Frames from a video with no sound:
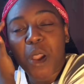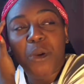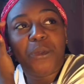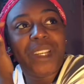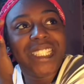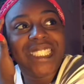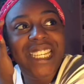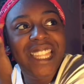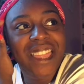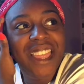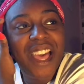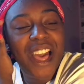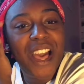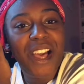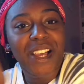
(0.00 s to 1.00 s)
We did
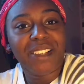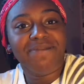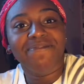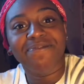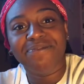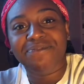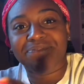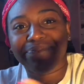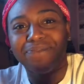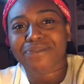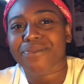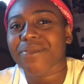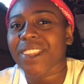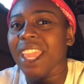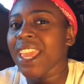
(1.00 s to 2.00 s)
the
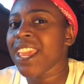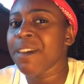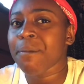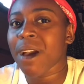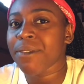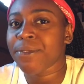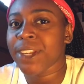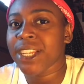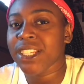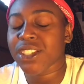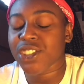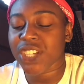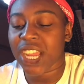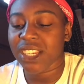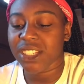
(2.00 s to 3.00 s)
In My
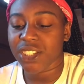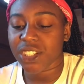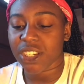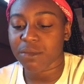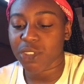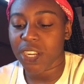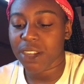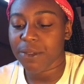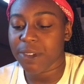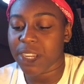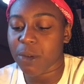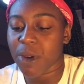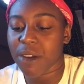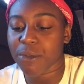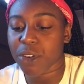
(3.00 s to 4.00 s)
Feelings challenge, and I'm trying to
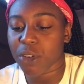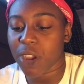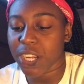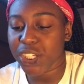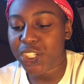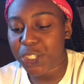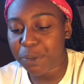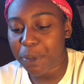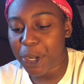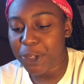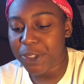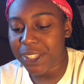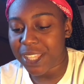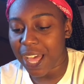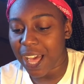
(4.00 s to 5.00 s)
think whether or not I should
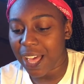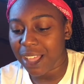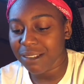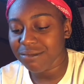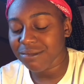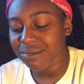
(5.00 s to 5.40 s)
post that.